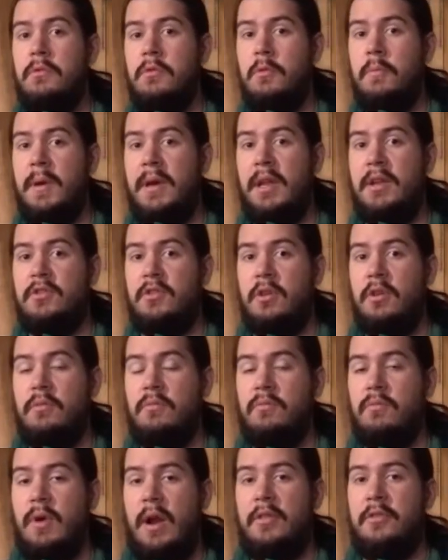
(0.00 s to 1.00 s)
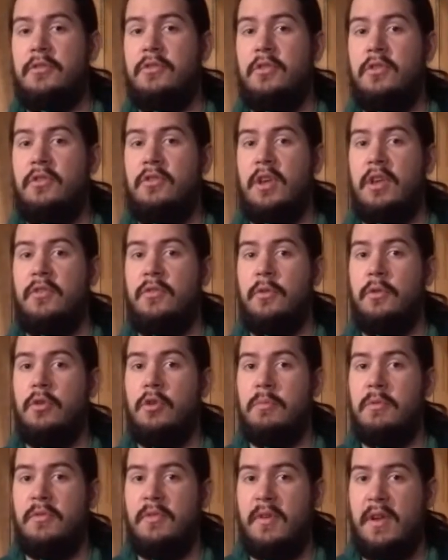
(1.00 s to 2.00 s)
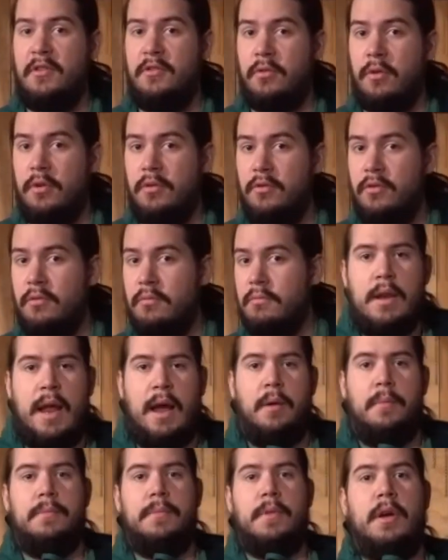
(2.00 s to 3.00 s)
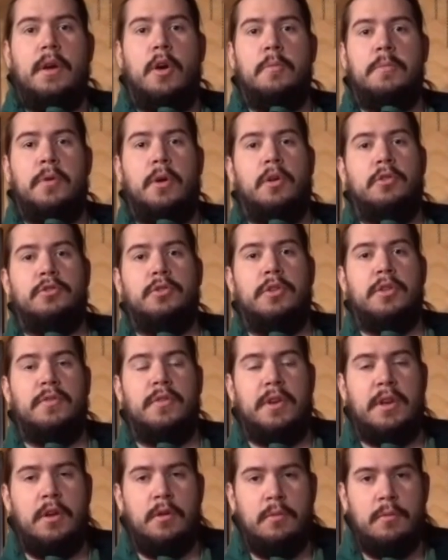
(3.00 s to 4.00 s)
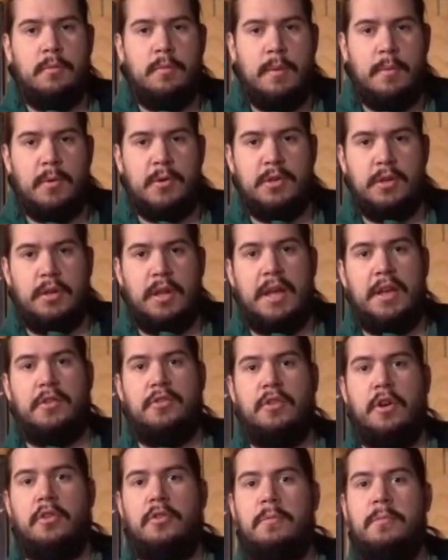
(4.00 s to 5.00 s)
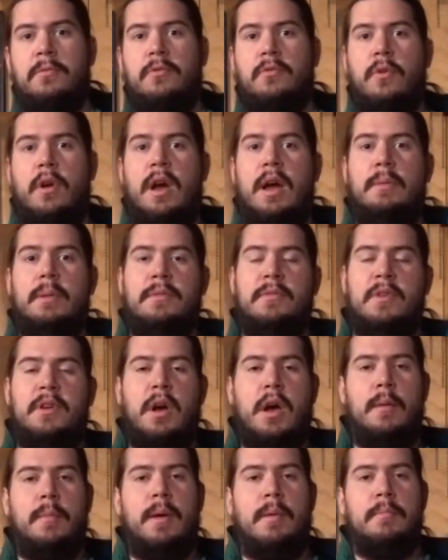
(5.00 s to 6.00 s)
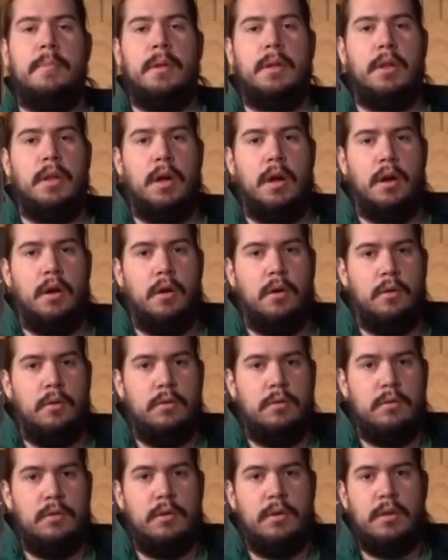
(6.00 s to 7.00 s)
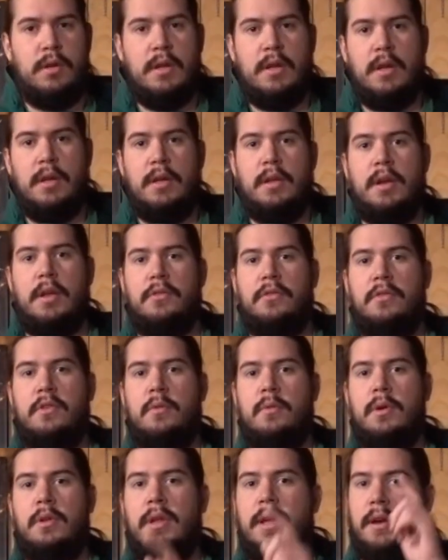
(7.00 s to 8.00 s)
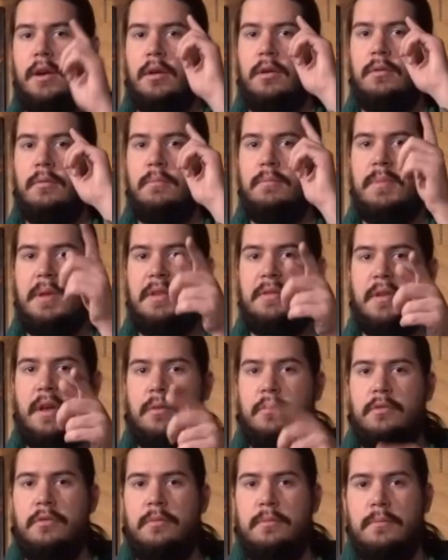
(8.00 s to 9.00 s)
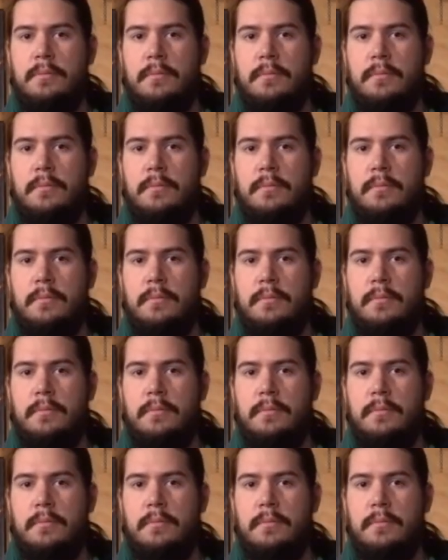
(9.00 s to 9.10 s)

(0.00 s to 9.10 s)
make it as a rather successful group of adventurers. Now, hope you all enjoyed the video. Remember to like, share, subscribe, leave a comment below, and I'll see you all later. Peace out.